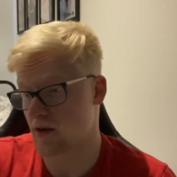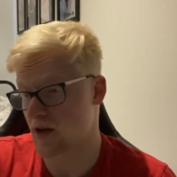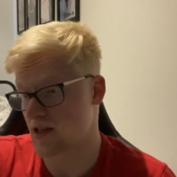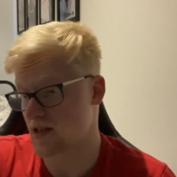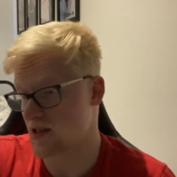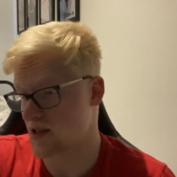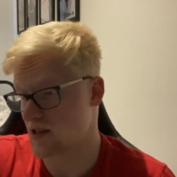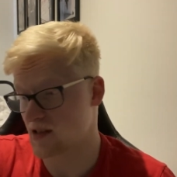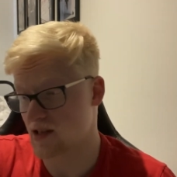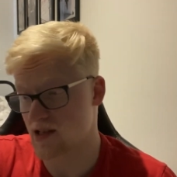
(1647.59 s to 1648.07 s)

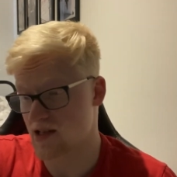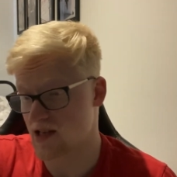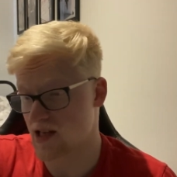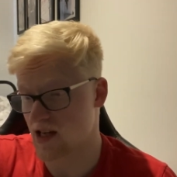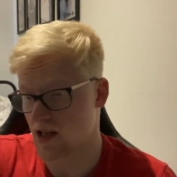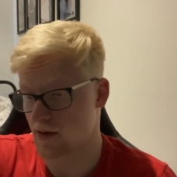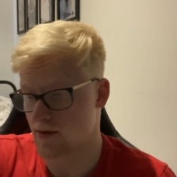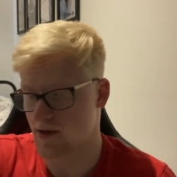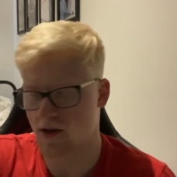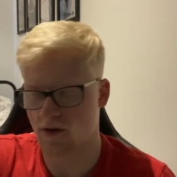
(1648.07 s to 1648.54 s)
end i did
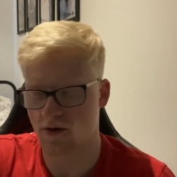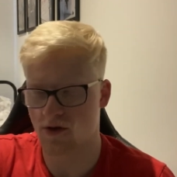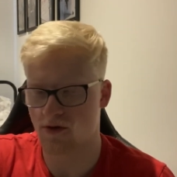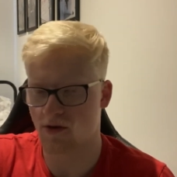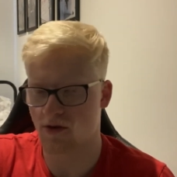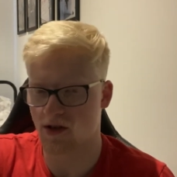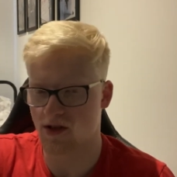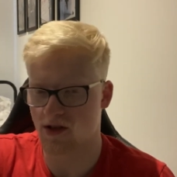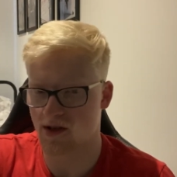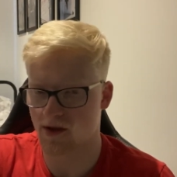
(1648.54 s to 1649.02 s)
say there was no
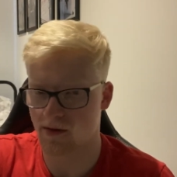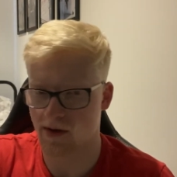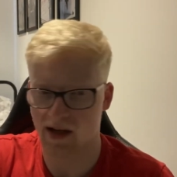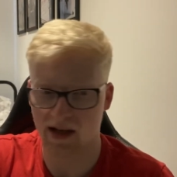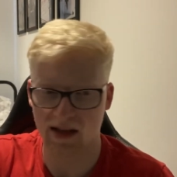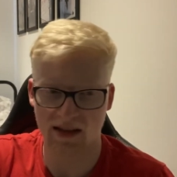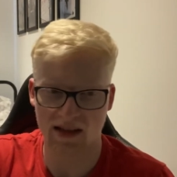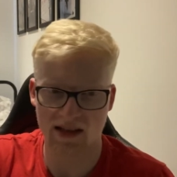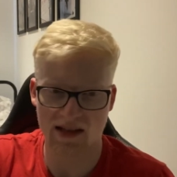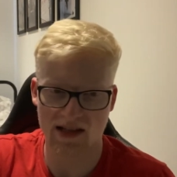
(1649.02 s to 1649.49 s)
structure to it
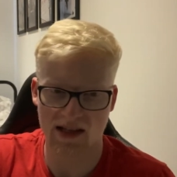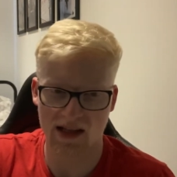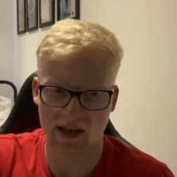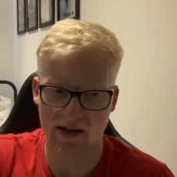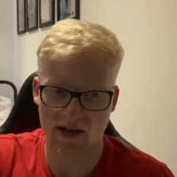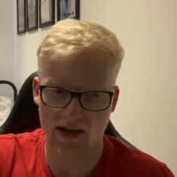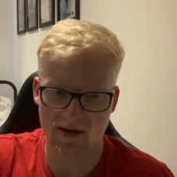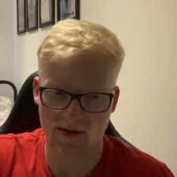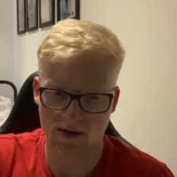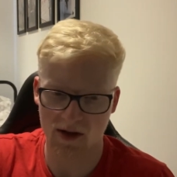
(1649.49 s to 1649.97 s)
i did say
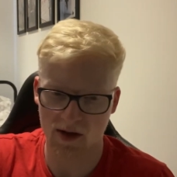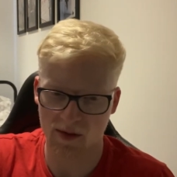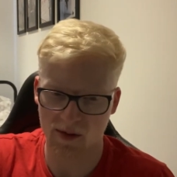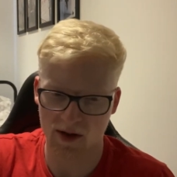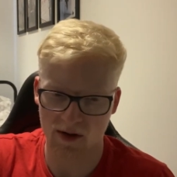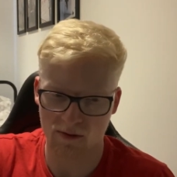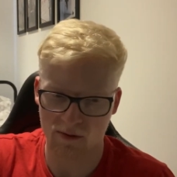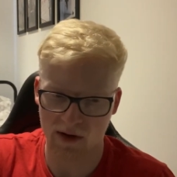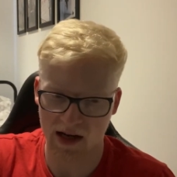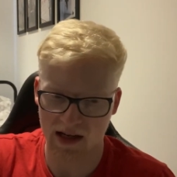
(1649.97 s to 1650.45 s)
that it was going to be
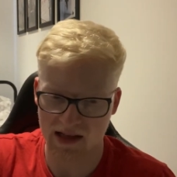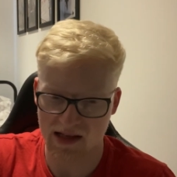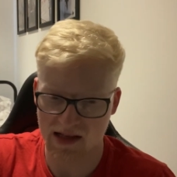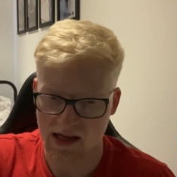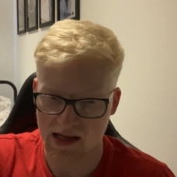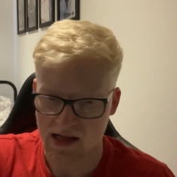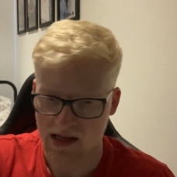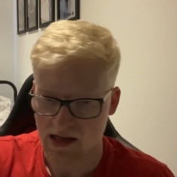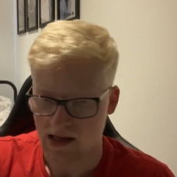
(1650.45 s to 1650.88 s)
a rant